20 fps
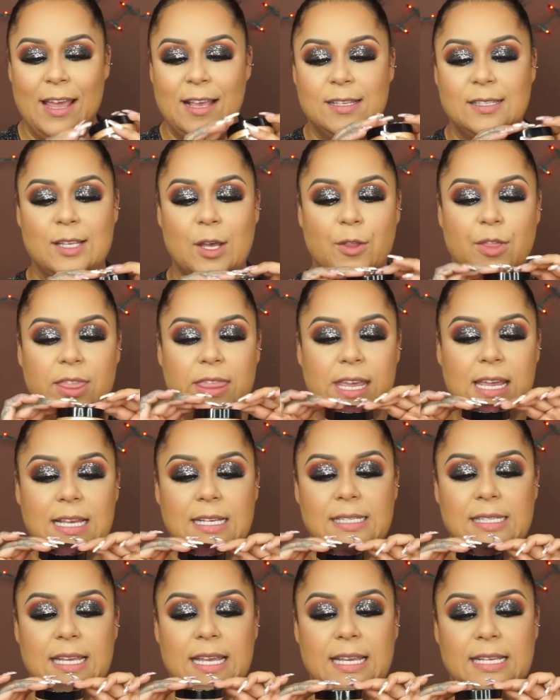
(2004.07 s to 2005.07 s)
So
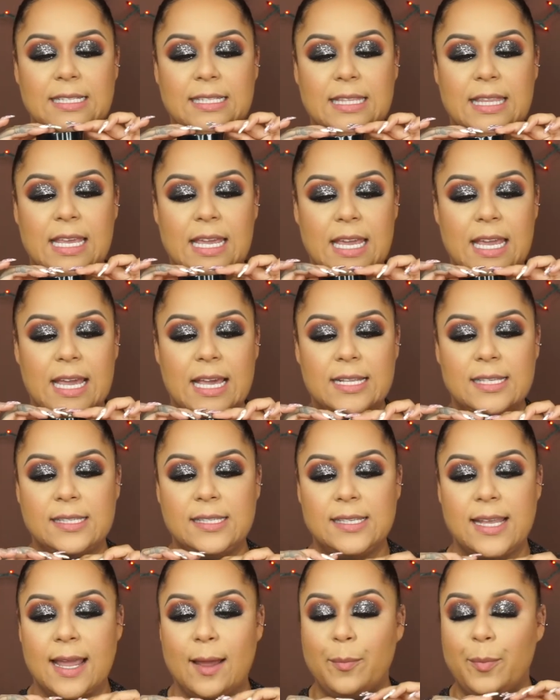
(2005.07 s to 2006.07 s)
this is the
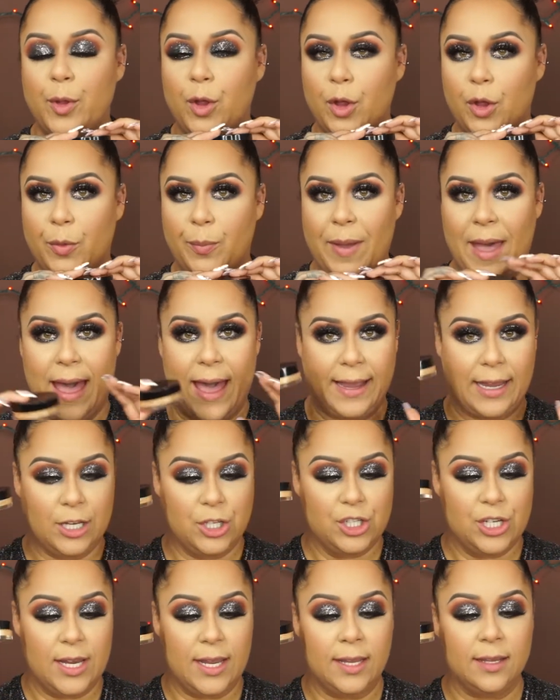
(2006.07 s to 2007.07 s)
sample
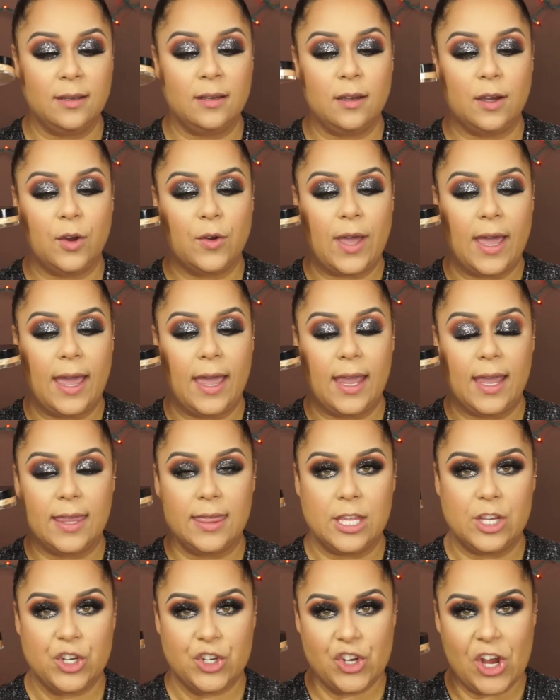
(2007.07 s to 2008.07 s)
packaging, okay,
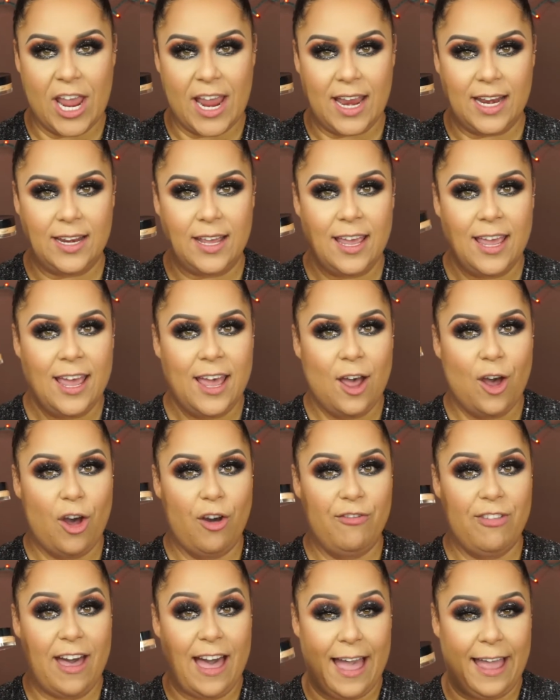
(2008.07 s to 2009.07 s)
in the shade
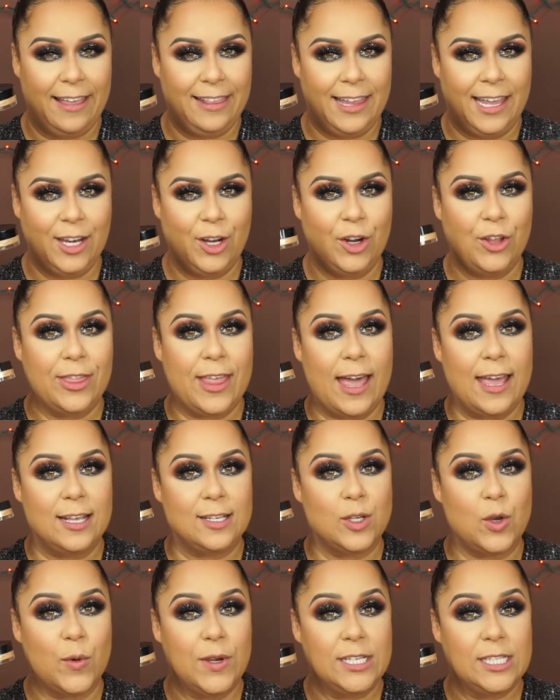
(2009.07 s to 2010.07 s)
of the highlighter that
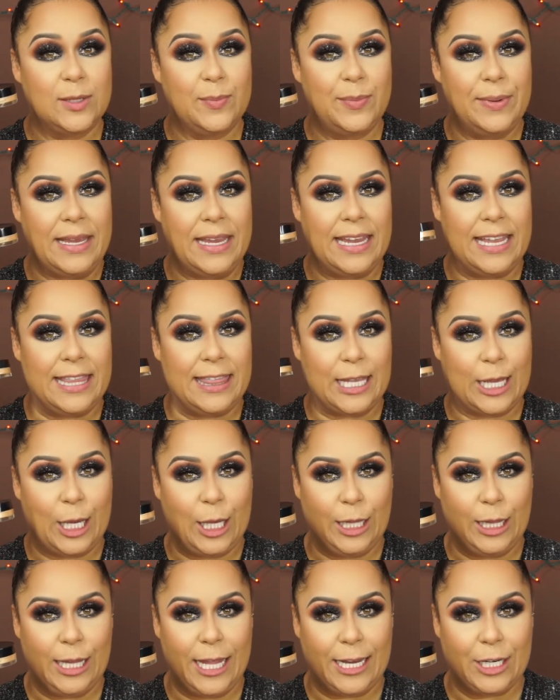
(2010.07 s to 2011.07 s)
is going to be in the
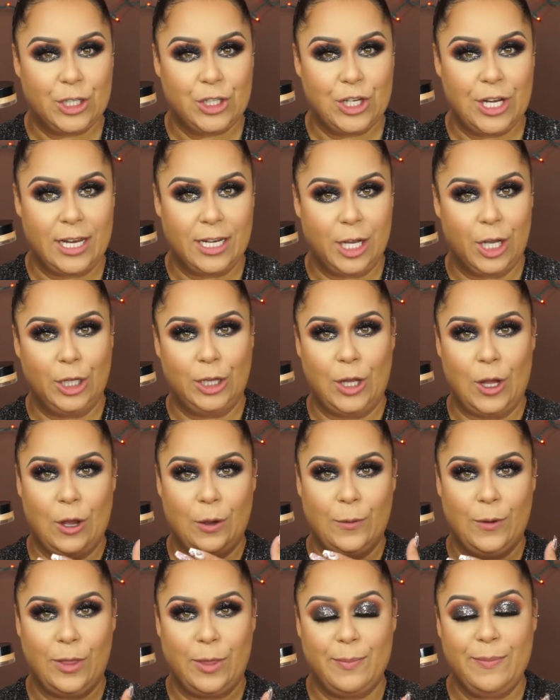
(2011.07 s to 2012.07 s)
collection
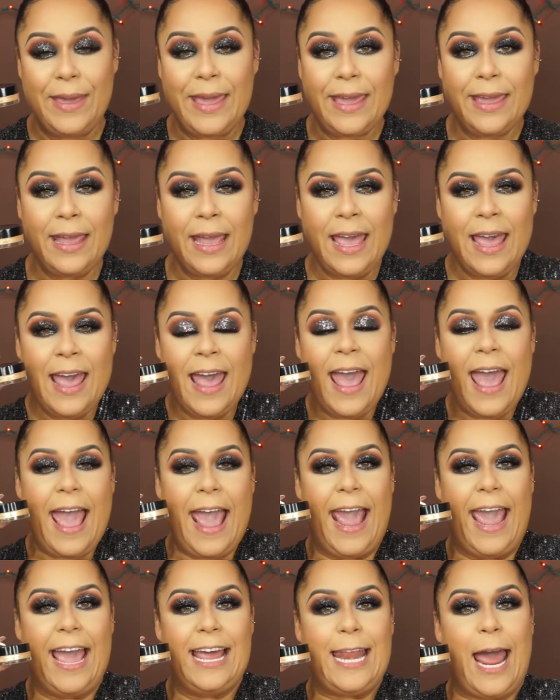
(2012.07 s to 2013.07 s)
along with me.
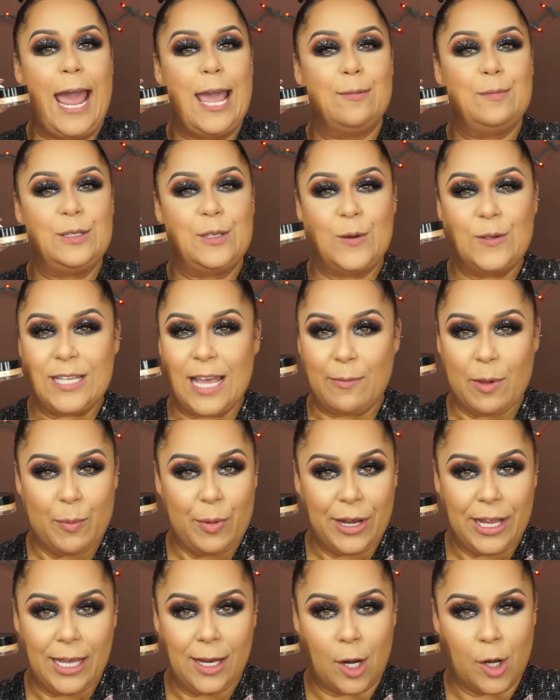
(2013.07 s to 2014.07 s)
And I am so excited. I've
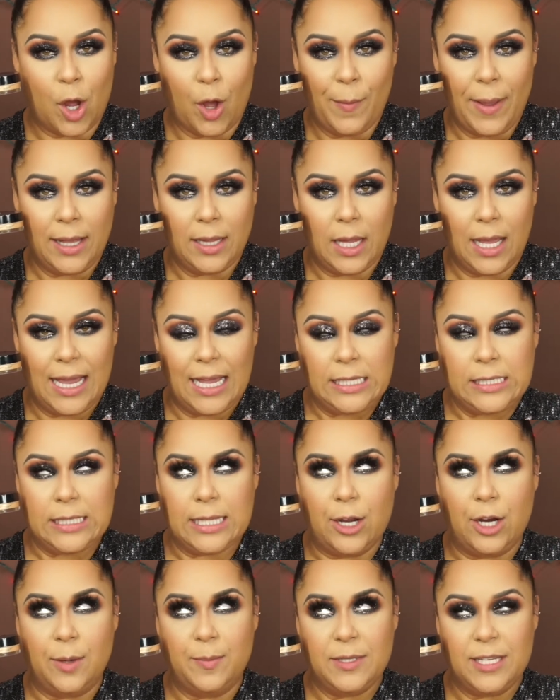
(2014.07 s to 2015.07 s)
been putting it on all my clients.
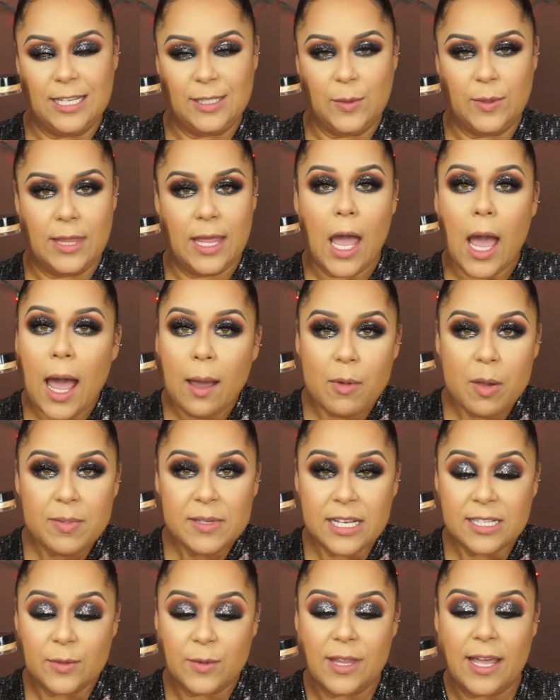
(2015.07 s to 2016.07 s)
They're obsessed with it. I'm
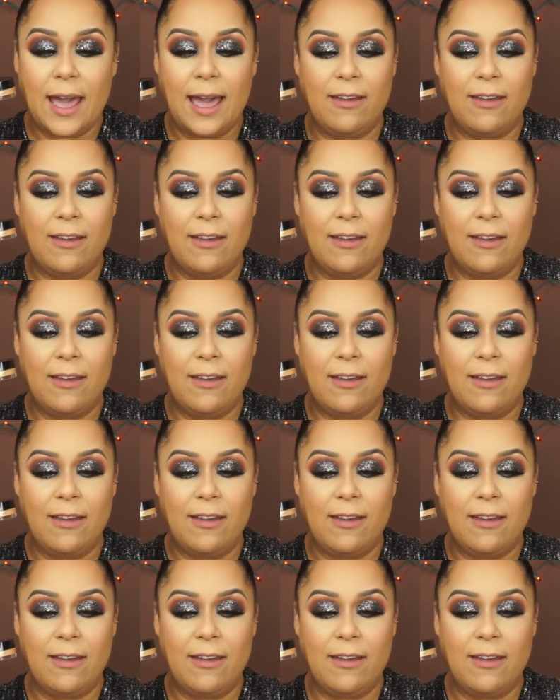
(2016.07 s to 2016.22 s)
obsessed with it.